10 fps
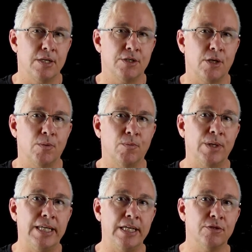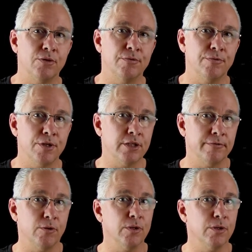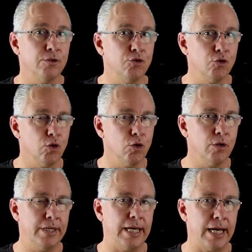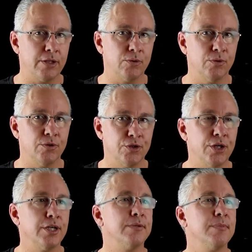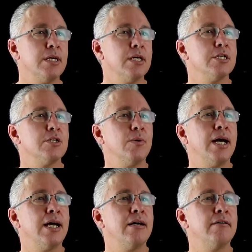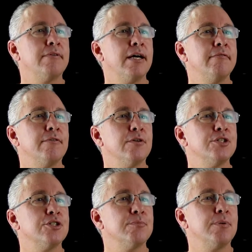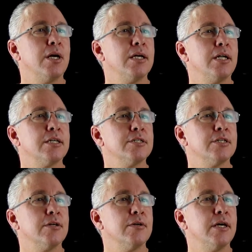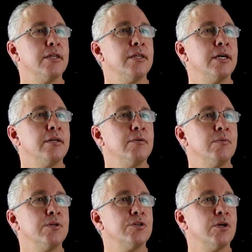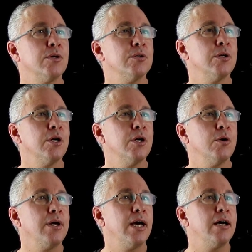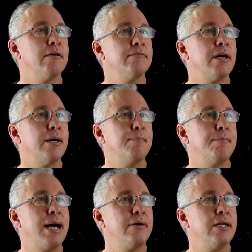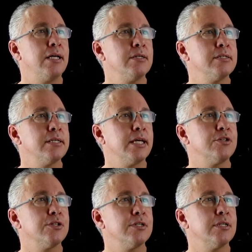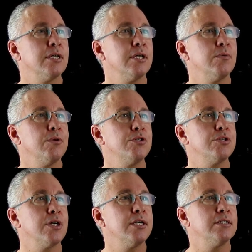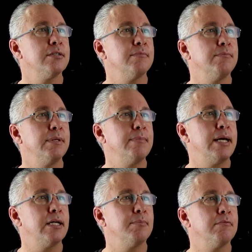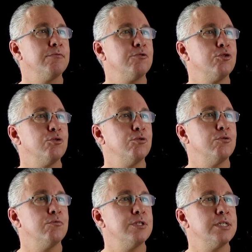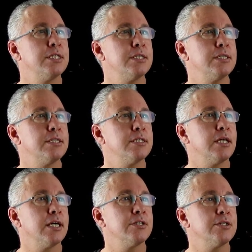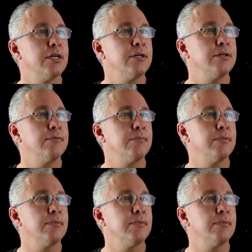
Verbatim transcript: So we need to, first of all, draw the actual circuit. So we have a voltage supply like so, and then we're told we have a parallel section which is going to be made up of two resistors like so.